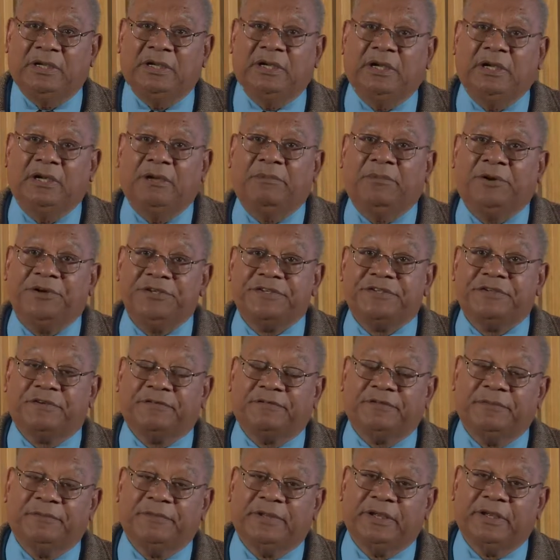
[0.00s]
uh, moisture
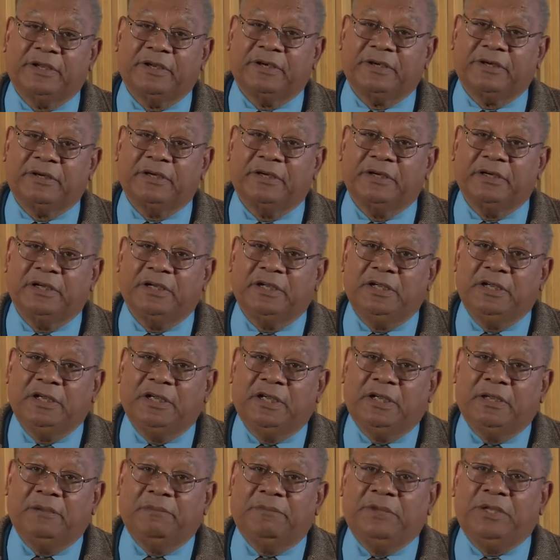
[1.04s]
from the air.
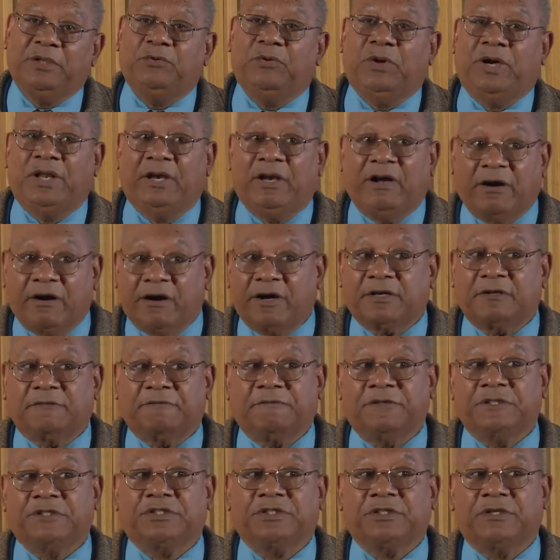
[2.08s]
Meanwhile,
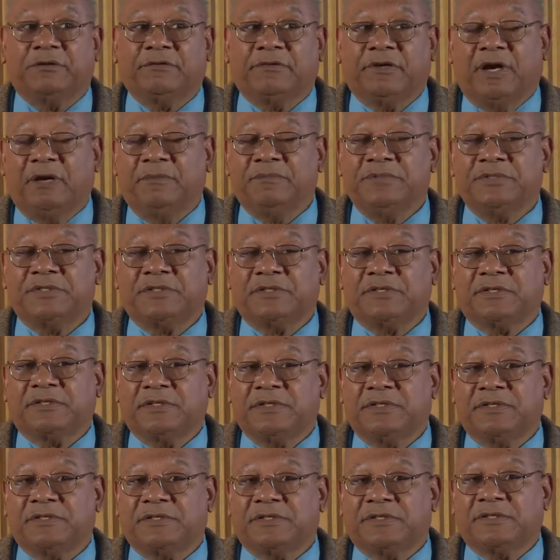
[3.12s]
artificial rums,
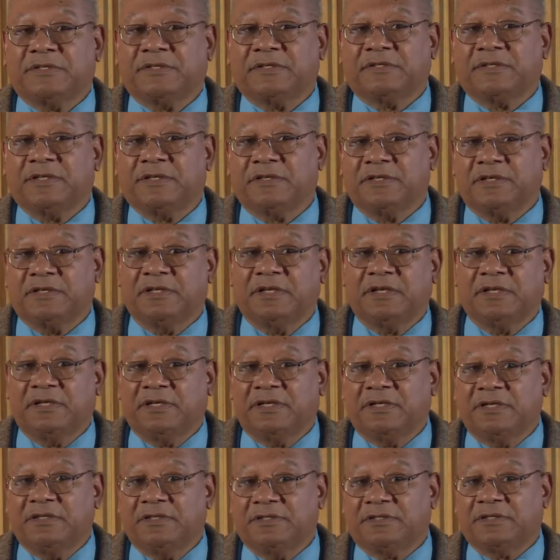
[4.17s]
these, uh,
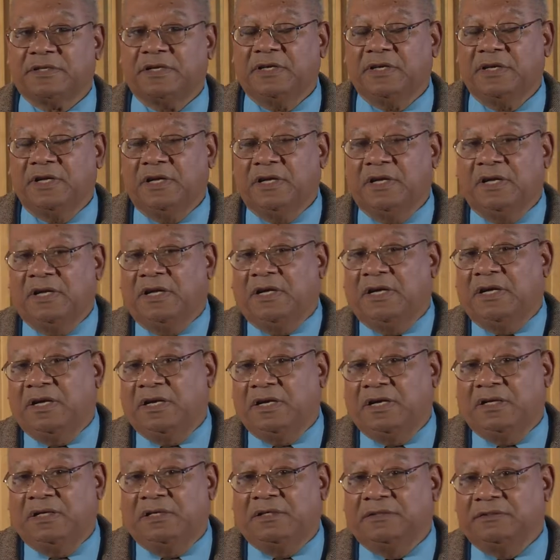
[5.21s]
these
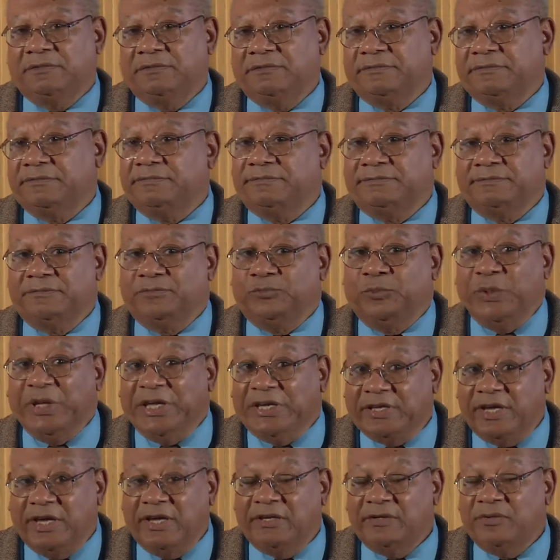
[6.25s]
uh,
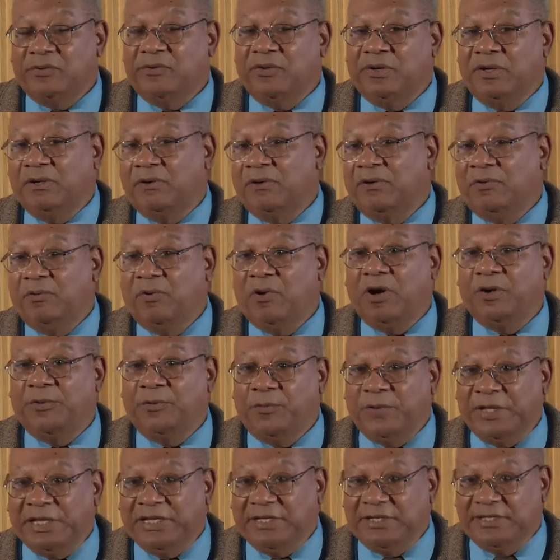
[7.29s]
weekend, one
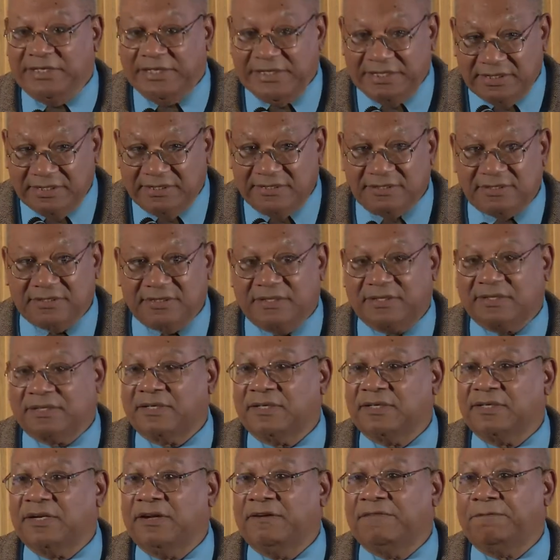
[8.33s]
week deals that
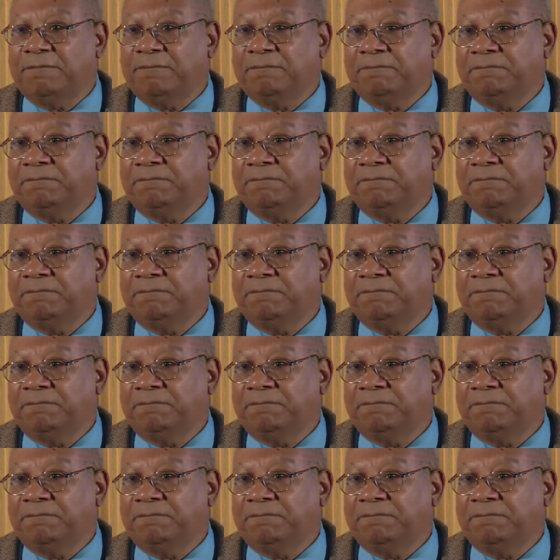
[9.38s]
are now